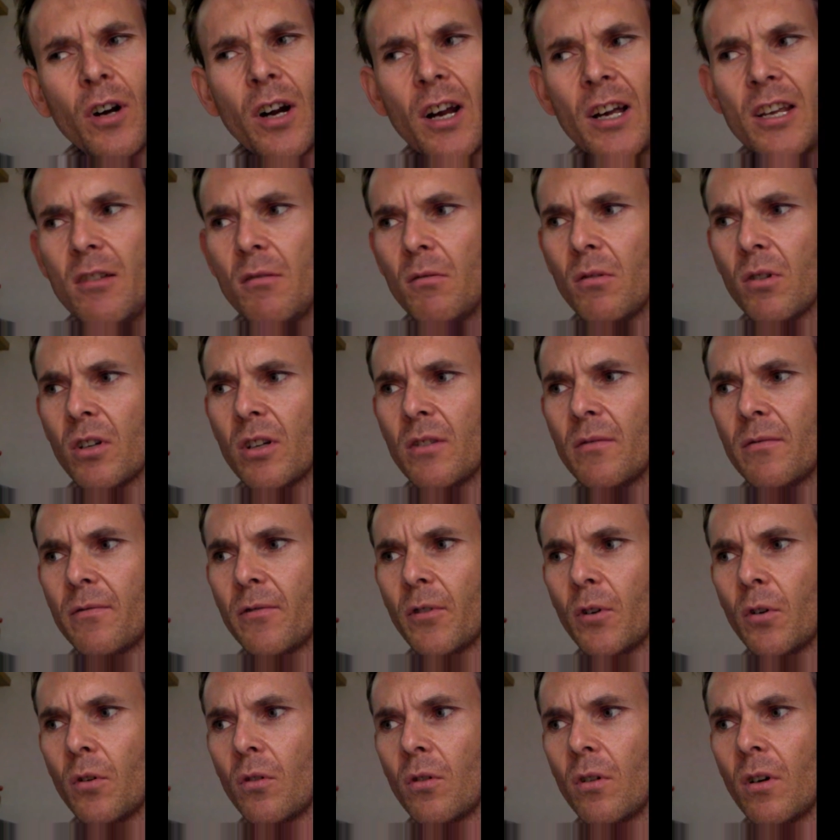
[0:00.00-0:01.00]
Are you looking
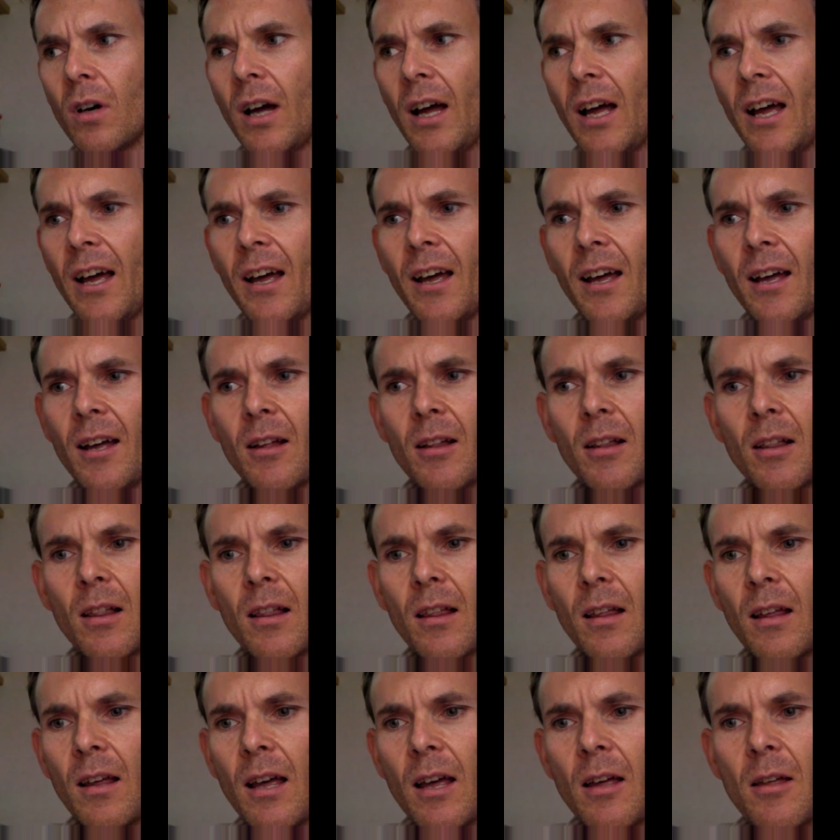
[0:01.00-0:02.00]
for
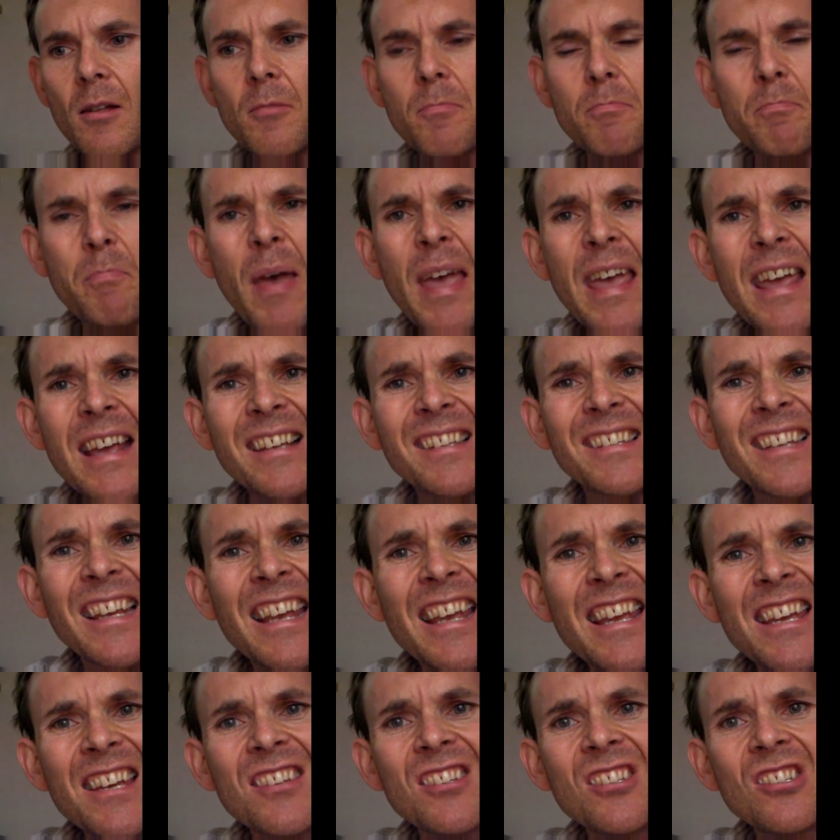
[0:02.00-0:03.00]
pig's
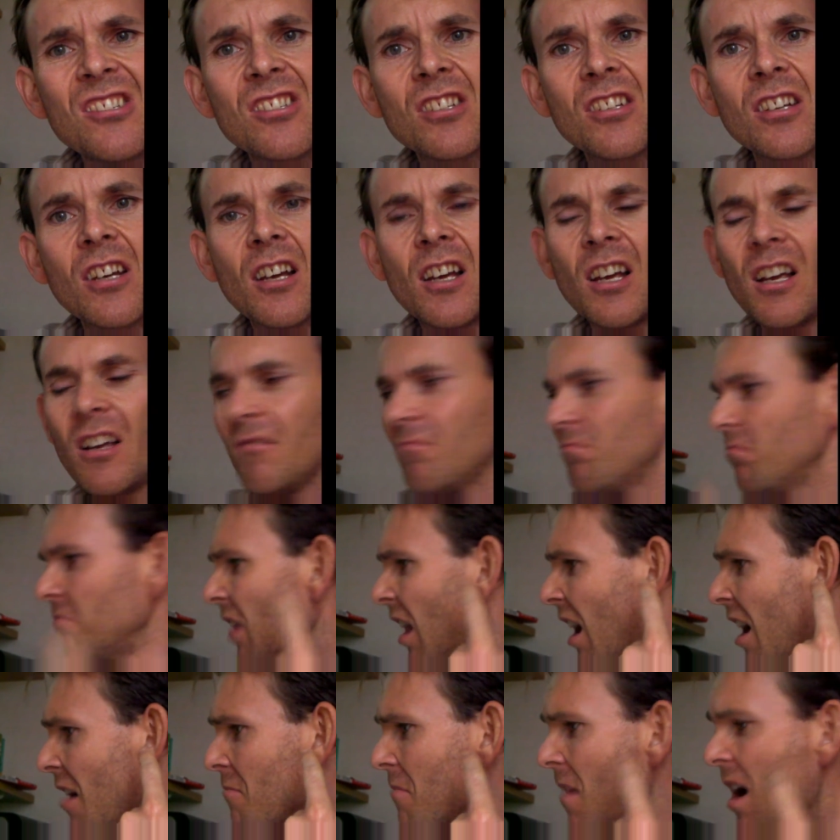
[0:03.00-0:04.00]
ears,
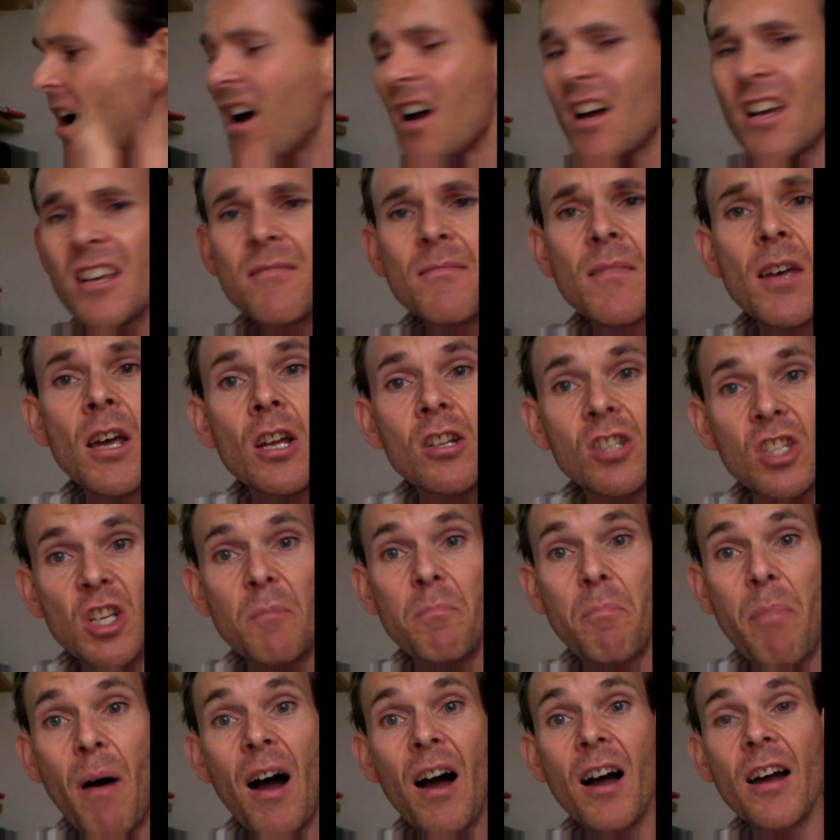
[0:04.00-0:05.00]
like mine, to
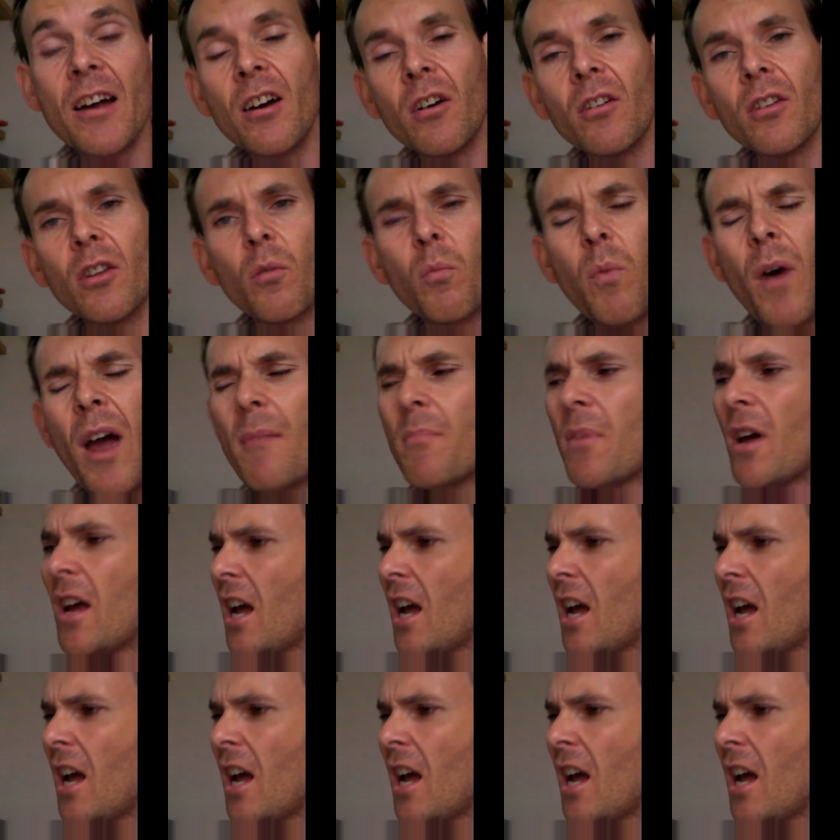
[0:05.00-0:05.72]
buy on the web?